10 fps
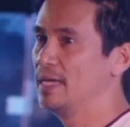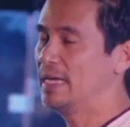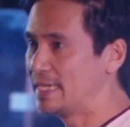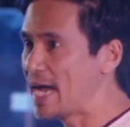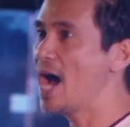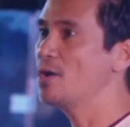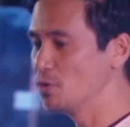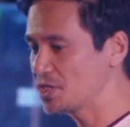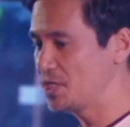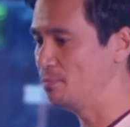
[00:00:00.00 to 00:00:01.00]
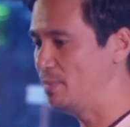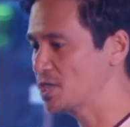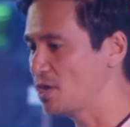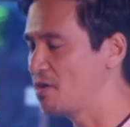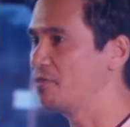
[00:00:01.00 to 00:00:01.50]
God will still be
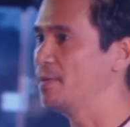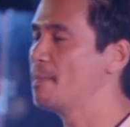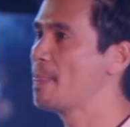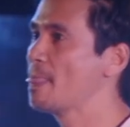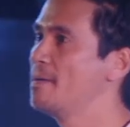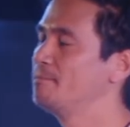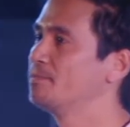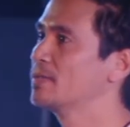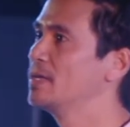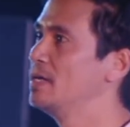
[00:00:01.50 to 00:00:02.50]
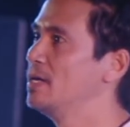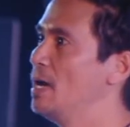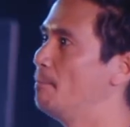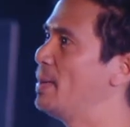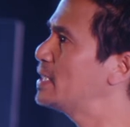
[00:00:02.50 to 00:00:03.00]
sovereign.
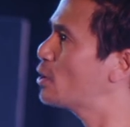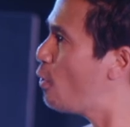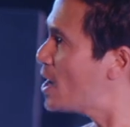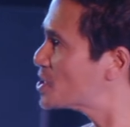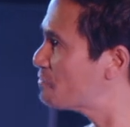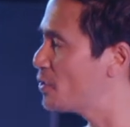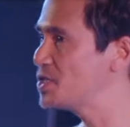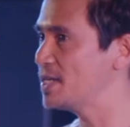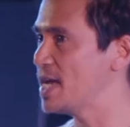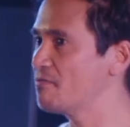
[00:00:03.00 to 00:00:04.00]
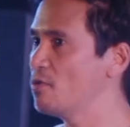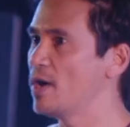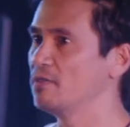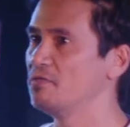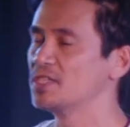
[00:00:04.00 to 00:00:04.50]
But the question for each and every
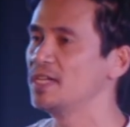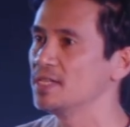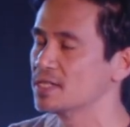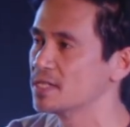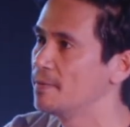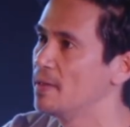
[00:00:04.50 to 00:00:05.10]
one of us is this.